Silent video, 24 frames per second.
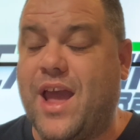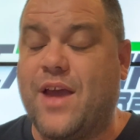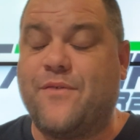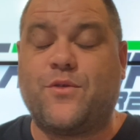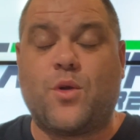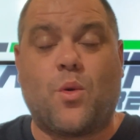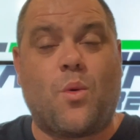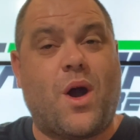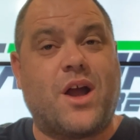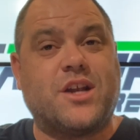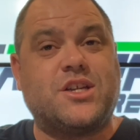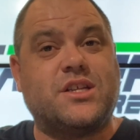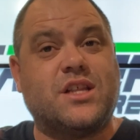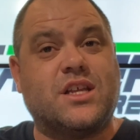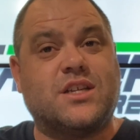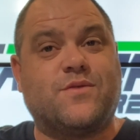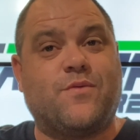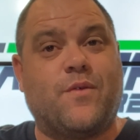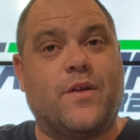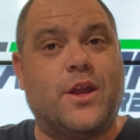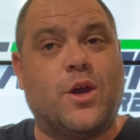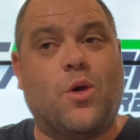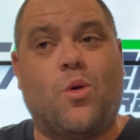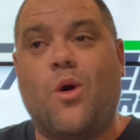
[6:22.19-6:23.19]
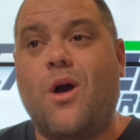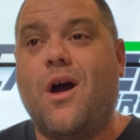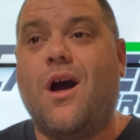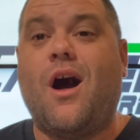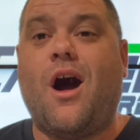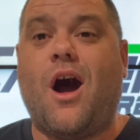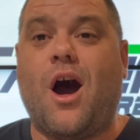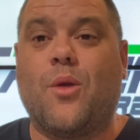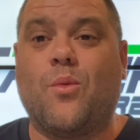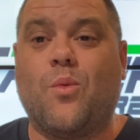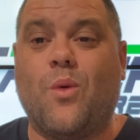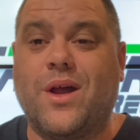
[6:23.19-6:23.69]
If you're watching this video
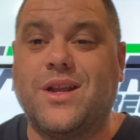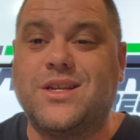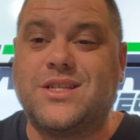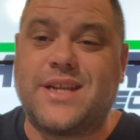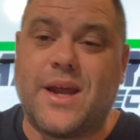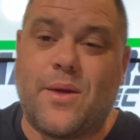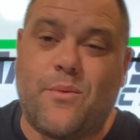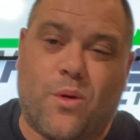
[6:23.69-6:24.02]
on Wednesday,